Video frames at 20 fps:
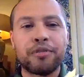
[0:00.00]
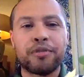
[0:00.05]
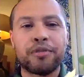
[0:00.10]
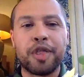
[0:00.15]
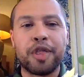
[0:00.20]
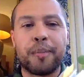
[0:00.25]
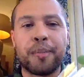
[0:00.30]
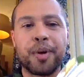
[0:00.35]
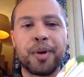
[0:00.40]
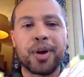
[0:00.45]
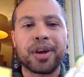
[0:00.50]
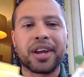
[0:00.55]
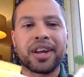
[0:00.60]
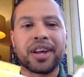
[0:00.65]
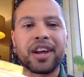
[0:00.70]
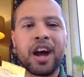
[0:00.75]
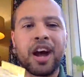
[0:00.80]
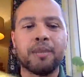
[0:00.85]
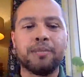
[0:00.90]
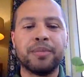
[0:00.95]
for the book
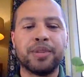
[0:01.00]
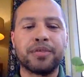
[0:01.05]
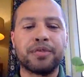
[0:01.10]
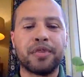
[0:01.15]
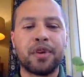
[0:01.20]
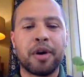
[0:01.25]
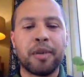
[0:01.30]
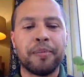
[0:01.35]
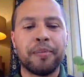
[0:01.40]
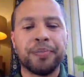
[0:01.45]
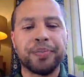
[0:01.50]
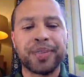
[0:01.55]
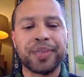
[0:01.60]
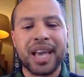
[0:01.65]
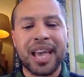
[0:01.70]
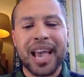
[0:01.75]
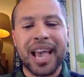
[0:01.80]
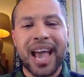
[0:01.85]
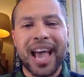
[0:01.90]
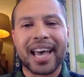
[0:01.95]
comes from.
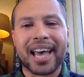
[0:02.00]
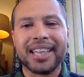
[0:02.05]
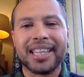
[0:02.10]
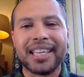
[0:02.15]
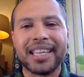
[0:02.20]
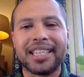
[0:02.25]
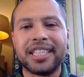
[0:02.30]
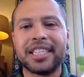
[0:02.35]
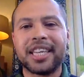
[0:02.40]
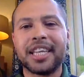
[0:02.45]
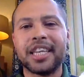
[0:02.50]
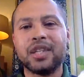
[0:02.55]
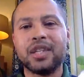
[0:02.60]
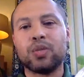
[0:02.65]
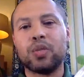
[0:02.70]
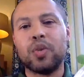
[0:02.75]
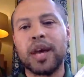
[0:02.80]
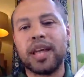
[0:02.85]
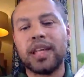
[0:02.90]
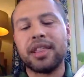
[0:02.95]
And this is
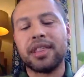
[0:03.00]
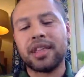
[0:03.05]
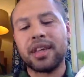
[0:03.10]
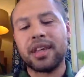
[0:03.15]
with,